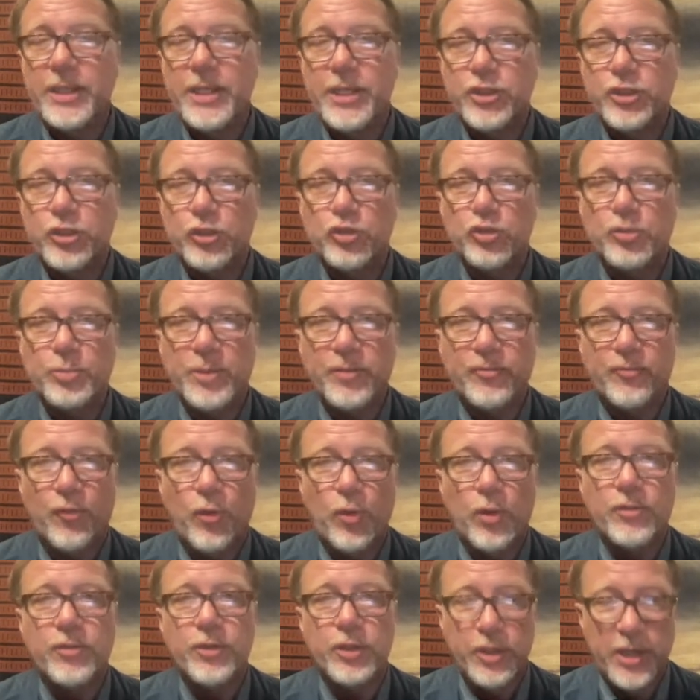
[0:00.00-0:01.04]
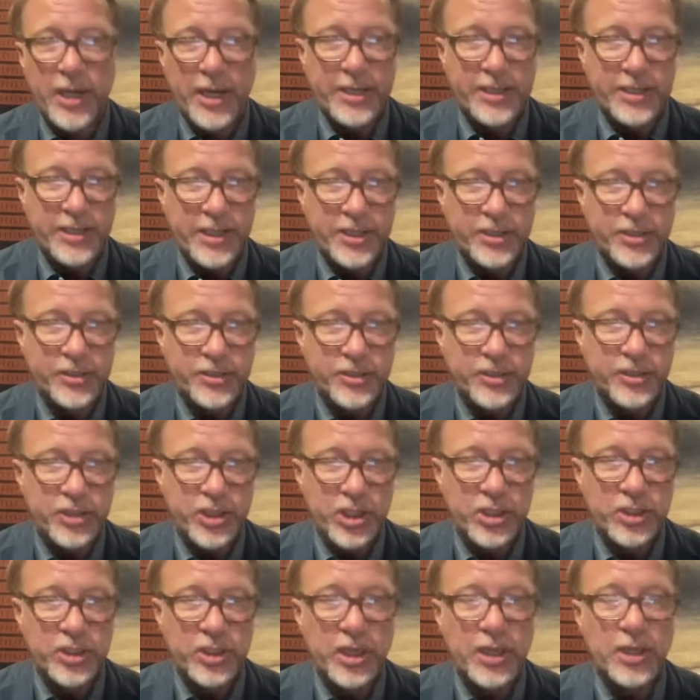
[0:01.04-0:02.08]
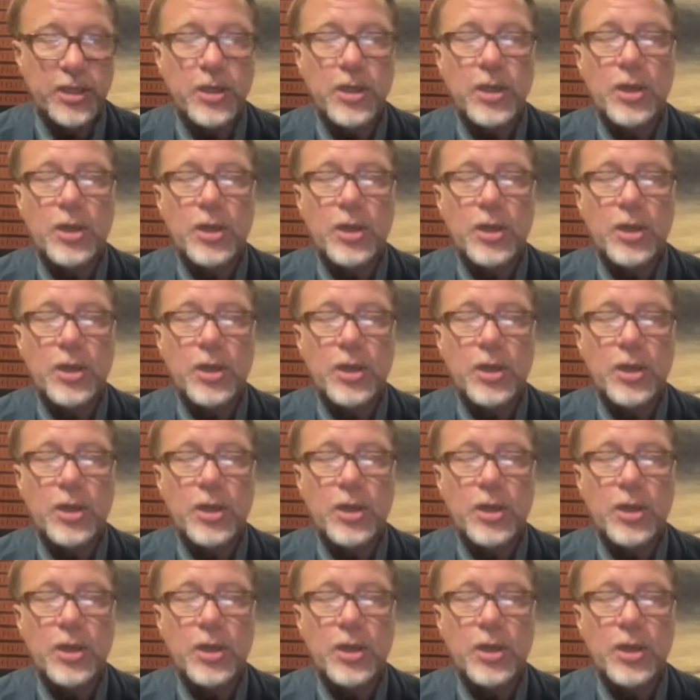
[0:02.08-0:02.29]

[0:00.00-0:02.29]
issues before the United Nations agenda